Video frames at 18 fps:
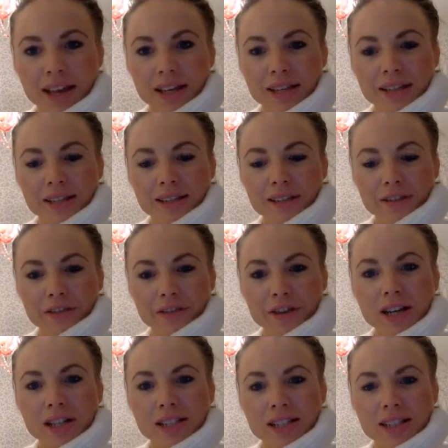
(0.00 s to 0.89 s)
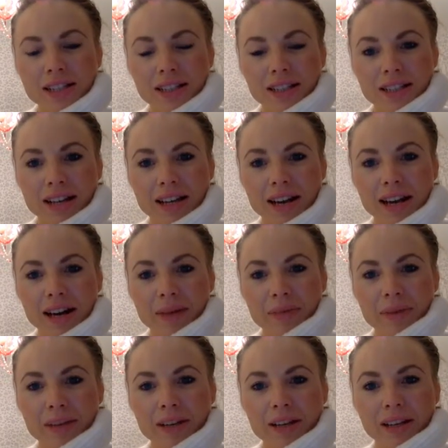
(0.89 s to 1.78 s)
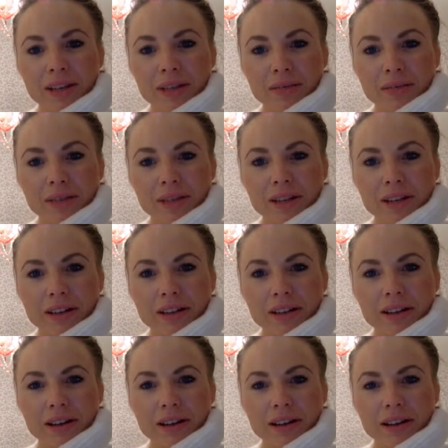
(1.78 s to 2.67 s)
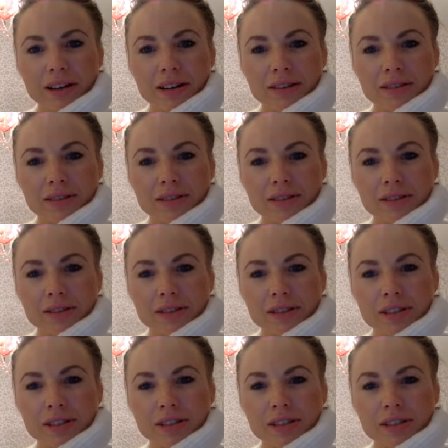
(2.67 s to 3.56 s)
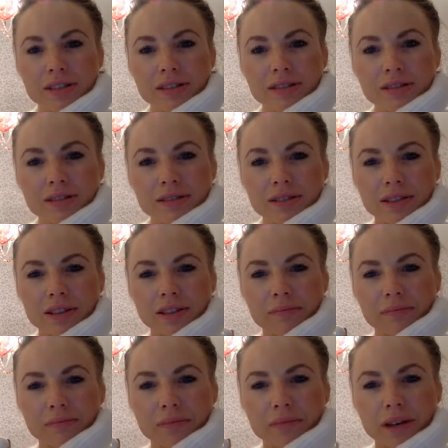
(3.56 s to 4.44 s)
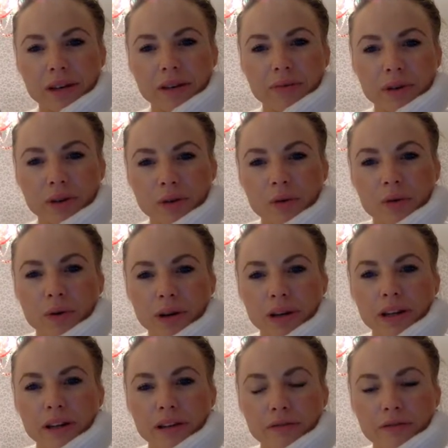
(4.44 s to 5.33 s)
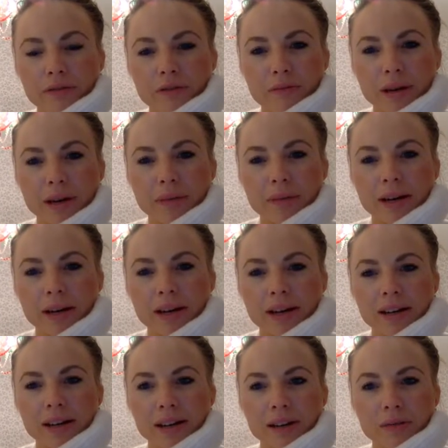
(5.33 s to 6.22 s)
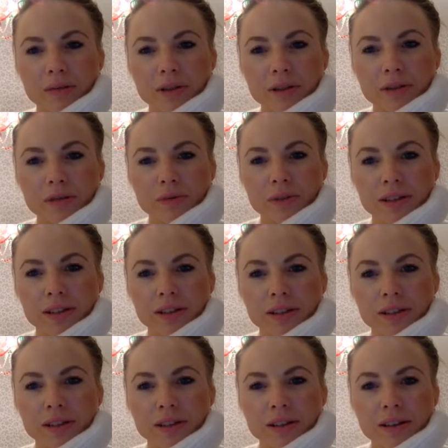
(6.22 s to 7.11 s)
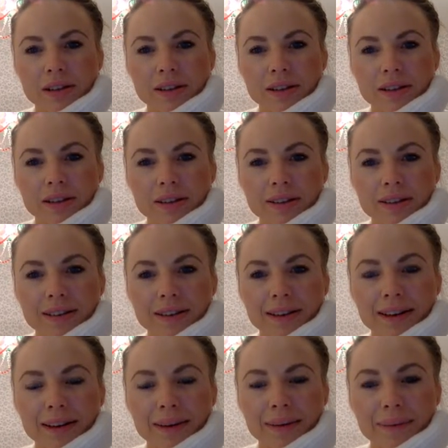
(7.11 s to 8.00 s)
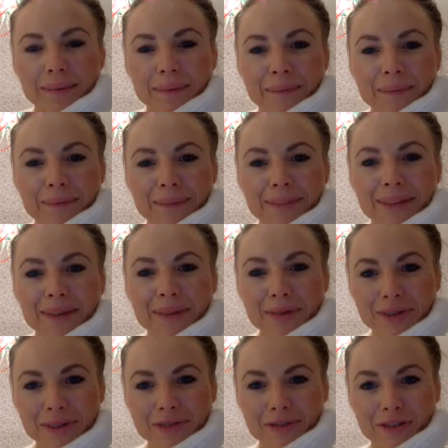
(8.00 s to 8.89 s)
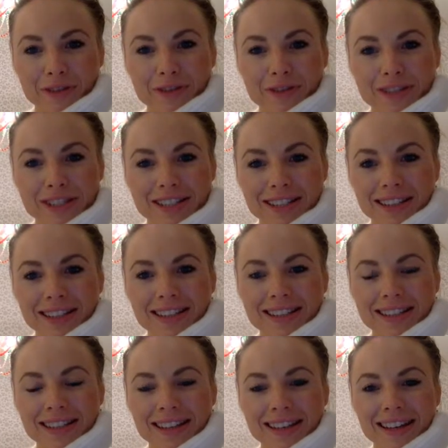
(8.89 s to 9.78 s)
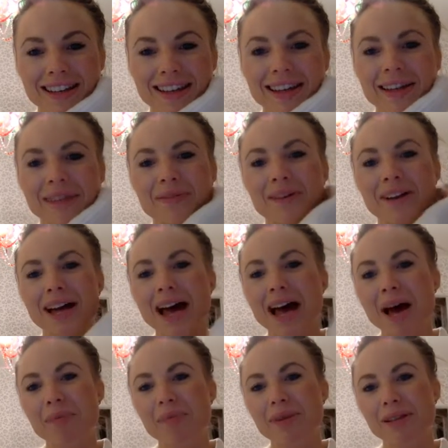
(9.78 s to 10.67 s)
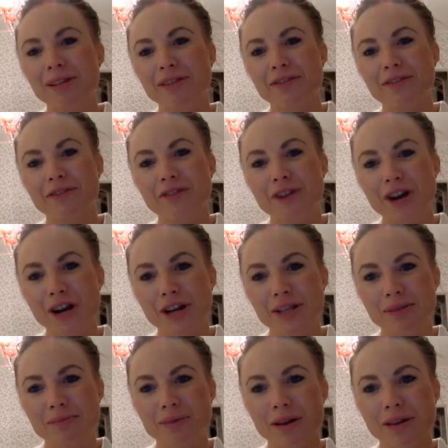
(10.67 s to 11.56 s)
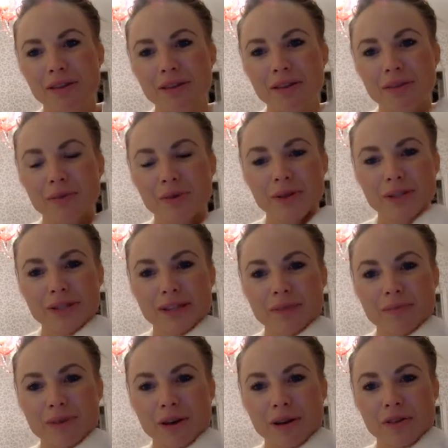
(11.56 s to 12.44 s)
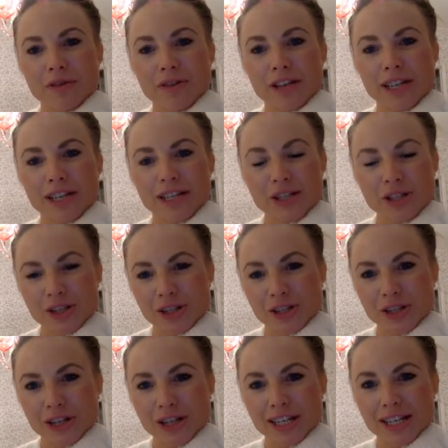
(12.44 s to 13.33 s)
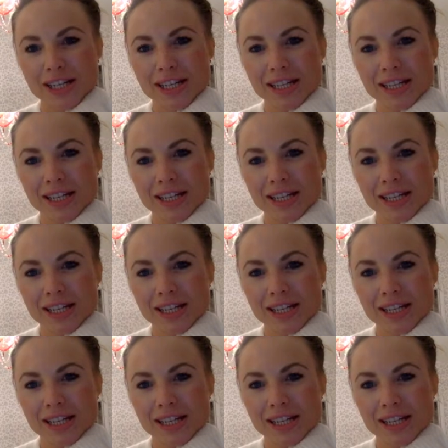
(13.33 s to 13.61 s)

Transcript: So the first thing that happened when I started a recording for my mind in What You Want, it was for fertility. And what happened the first month was that my ovulation started.